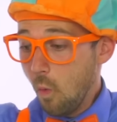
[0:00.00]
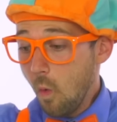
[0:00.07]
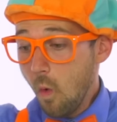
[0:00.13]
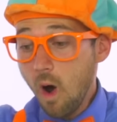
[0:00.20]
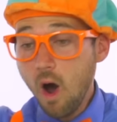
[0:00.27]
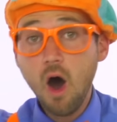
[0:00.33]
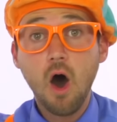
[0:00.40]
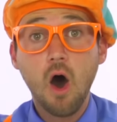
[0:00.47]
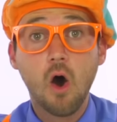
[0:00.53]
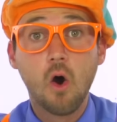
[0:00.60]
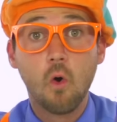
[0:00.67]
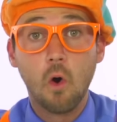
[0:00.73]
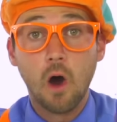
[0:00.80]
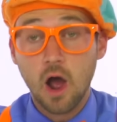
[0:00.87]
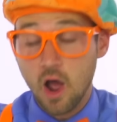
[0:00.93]

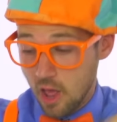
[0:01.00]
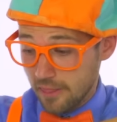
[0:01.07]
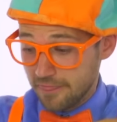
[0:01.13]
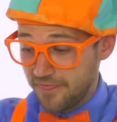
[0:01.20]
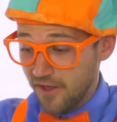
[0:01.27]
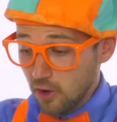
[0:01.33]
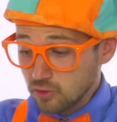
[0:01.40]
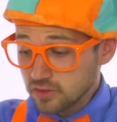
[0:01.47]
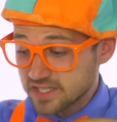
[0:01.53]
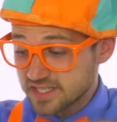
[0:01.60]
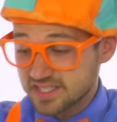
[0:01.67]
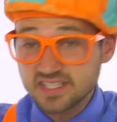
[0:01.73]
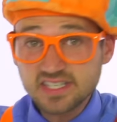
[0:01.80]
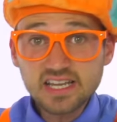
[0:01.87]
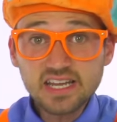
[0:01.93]
Whoa! Those
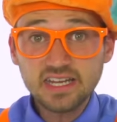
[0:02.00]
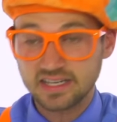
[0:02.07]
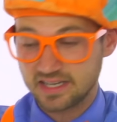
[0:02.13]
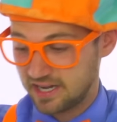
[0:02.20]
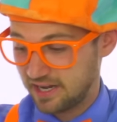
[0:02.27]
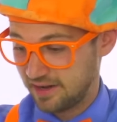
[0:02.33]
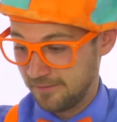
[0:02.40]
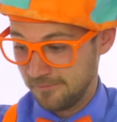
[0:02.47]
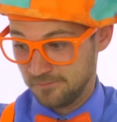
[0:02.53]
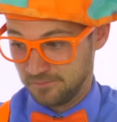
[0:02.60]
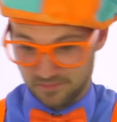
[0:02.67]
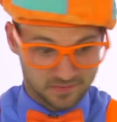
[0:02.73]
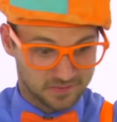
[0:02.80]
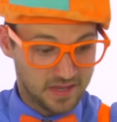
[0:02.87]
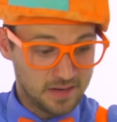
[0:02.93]
sink!
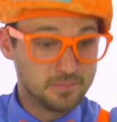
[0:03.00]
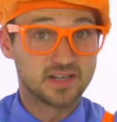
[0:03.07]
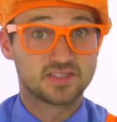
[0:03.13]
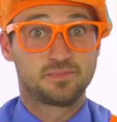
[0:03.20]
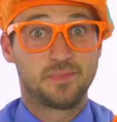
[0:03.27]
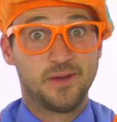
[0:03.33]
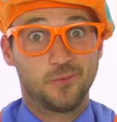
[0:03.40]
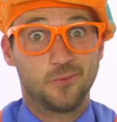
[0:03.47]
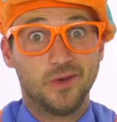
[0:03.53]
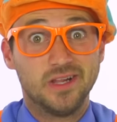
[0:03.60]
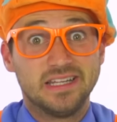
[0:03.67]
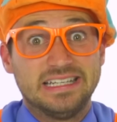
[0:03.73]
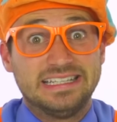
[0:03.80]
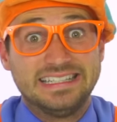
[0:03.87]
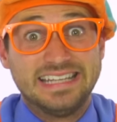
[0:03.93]
They must be
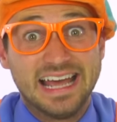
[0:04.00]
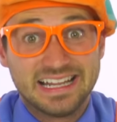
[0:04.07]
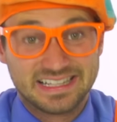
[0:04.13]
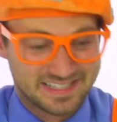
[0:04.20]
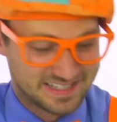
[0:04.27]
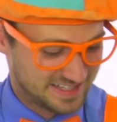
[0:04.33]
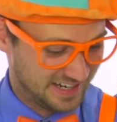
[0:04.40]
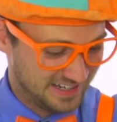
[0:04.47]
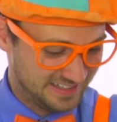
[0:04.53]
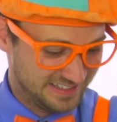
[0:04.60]
really dense.